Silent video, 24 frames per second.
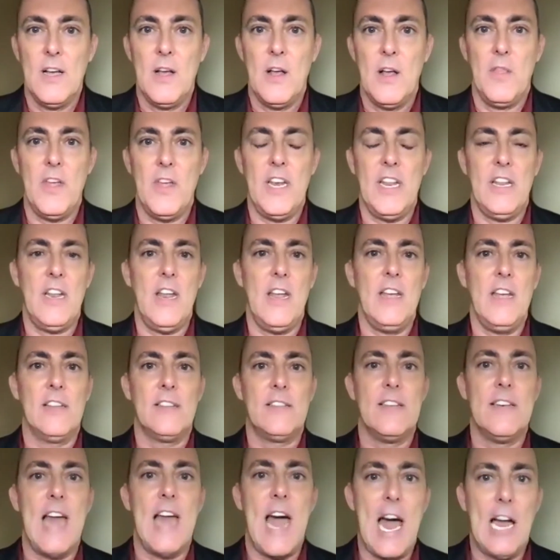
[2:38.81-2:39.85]
then it is
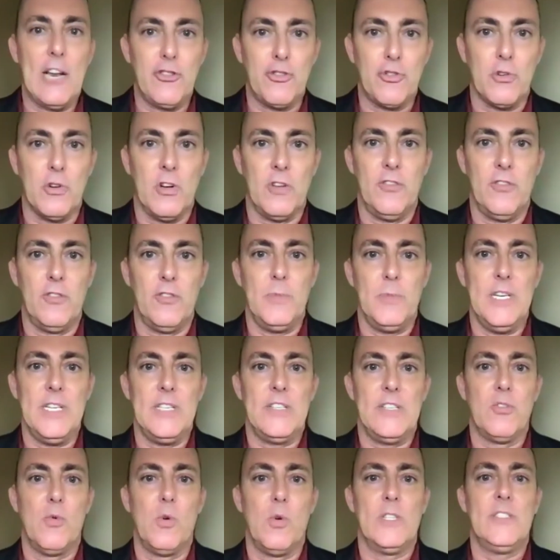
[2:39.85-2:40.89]
natural for me
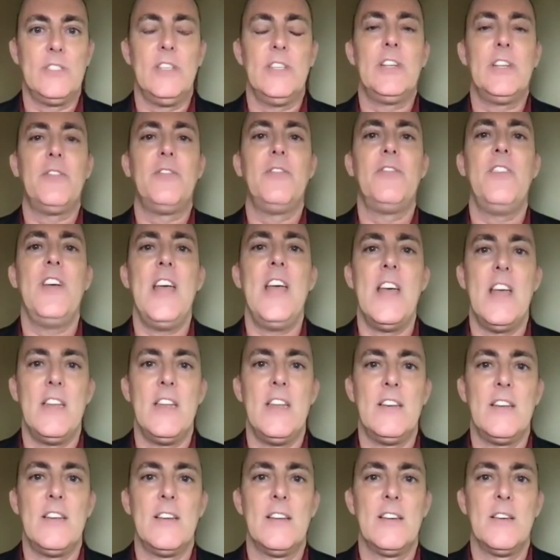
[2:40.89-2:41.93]
to want to
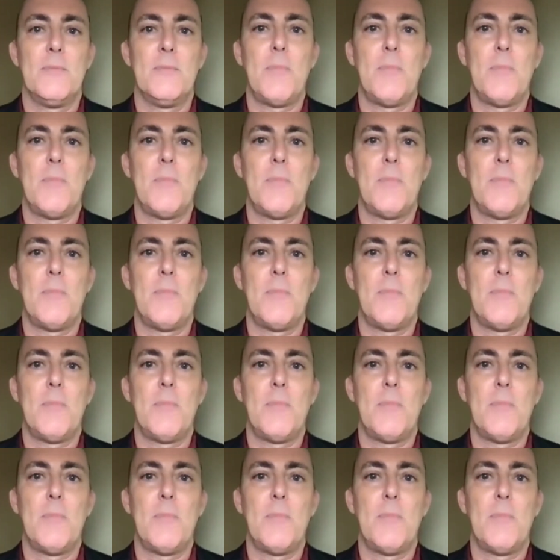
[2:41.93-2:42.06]
defend